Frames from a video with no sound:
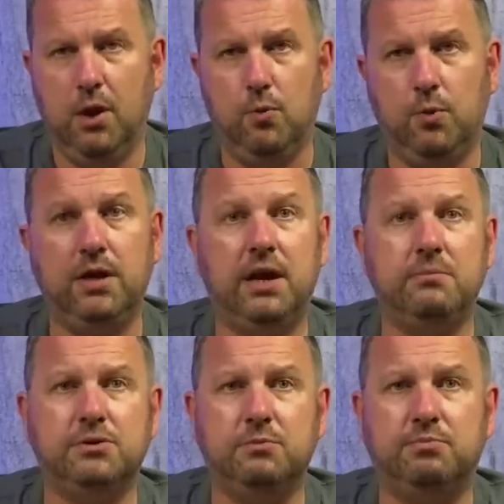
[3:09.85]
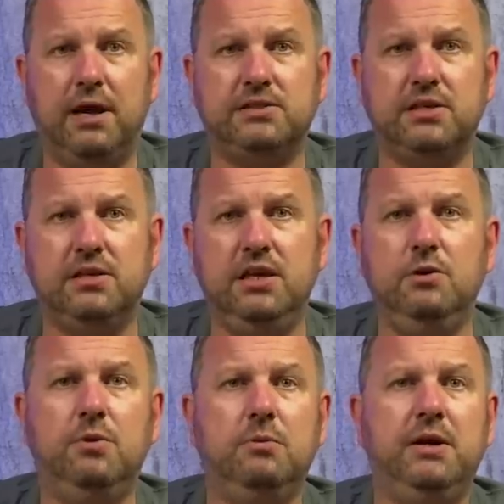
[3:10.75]
When it comes to Brexit, he
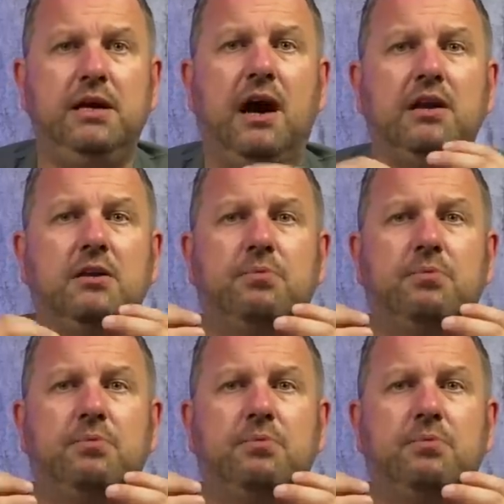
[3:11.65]
will be guided